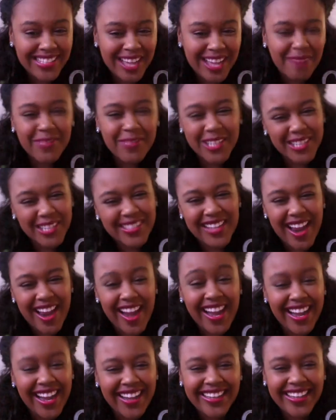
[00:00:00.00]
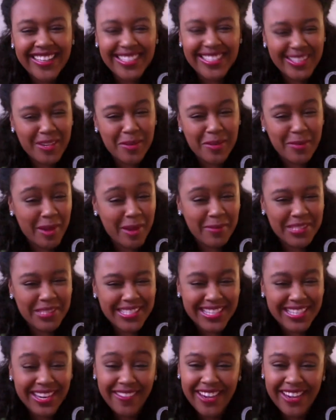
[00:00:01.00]
I'm sure it's not hidden because you can probably
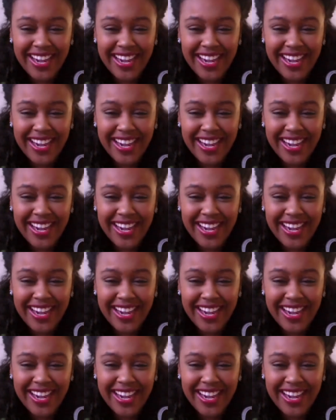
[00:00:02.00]
see it right